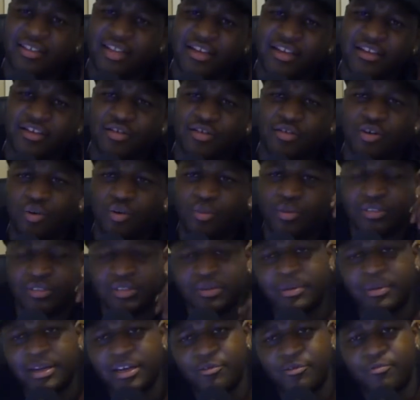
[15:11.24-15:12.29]
like you know, when
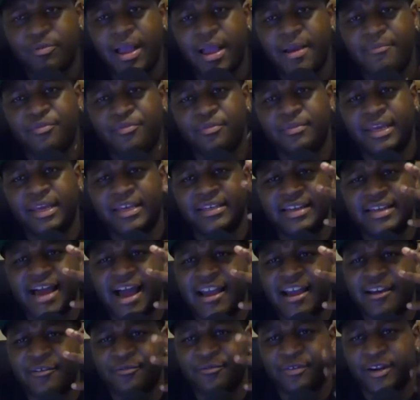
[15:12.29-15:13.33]
somebody rap from their
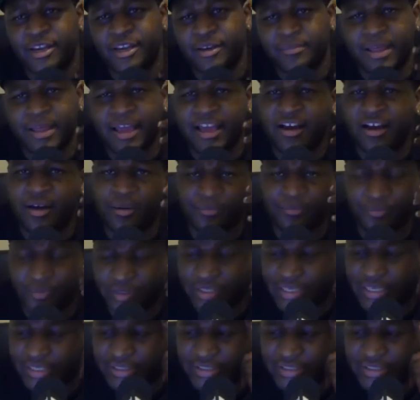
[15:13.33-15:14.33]
diaphragm, that umph in their